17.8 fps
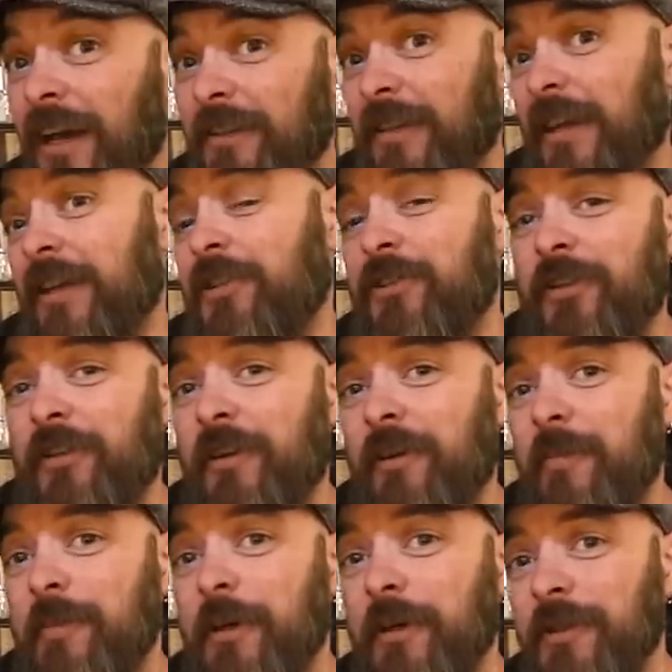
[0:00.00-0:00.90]
attached to
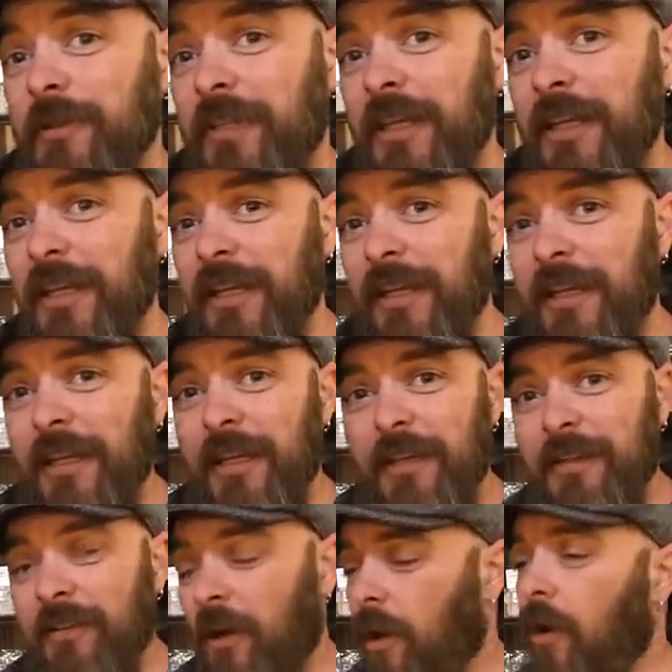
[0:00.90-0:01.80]
their building
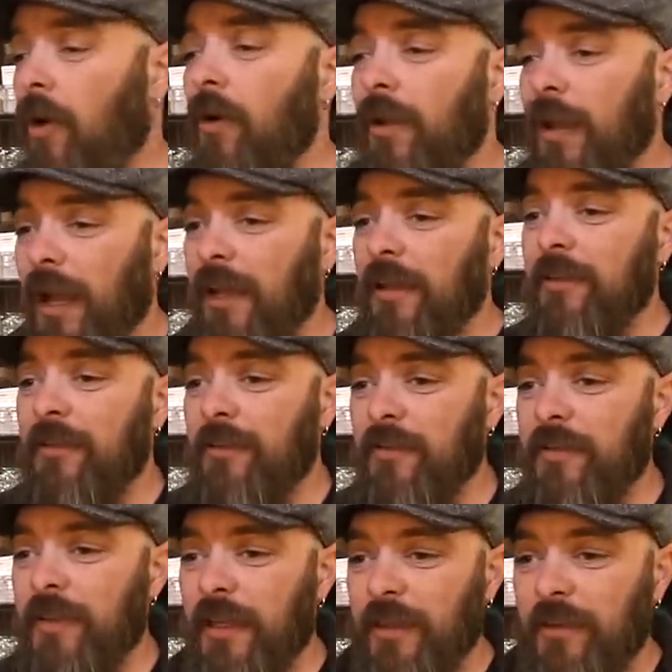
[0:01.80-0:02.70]
and all kinds
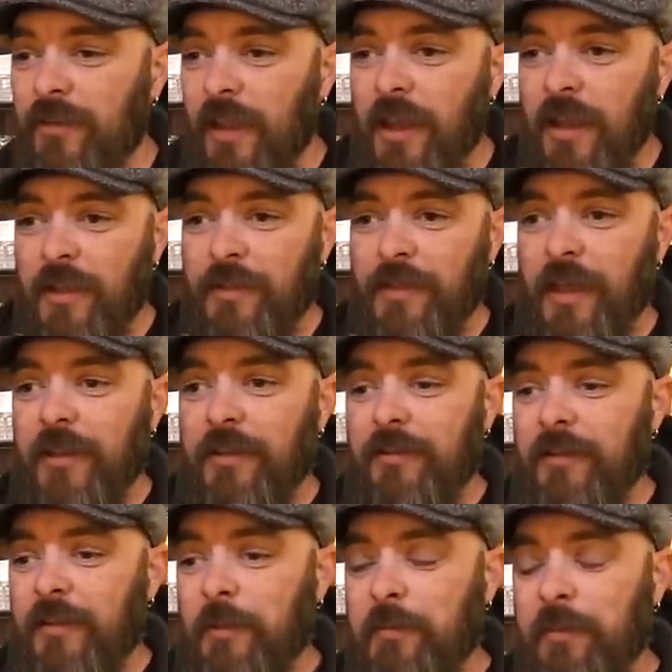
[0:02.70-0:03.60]
of things,
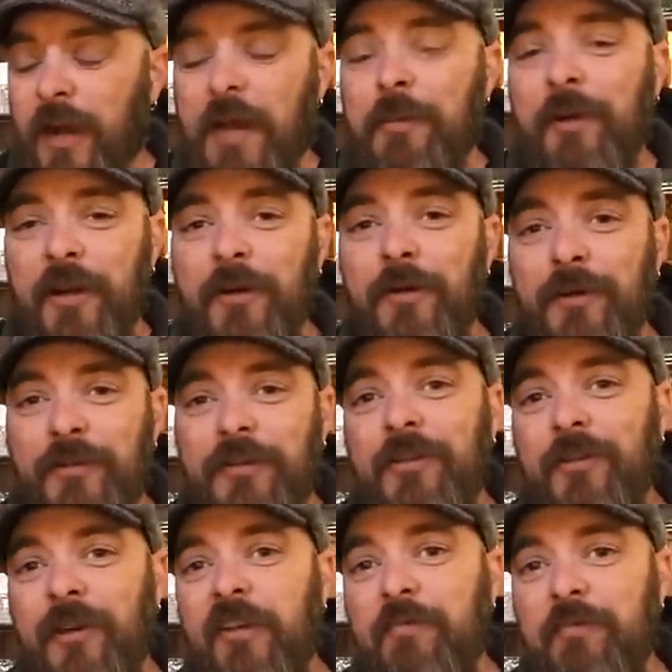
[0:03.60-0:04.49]
that the primary goal is
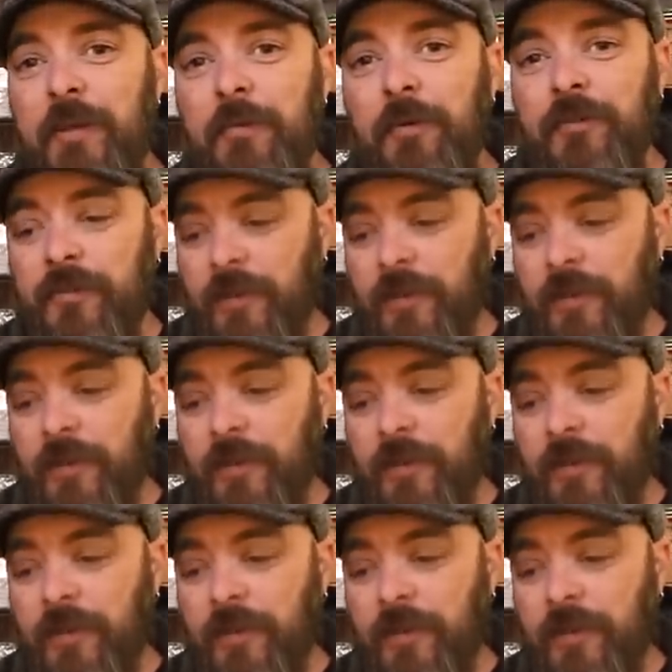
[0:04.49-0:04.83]
to drive people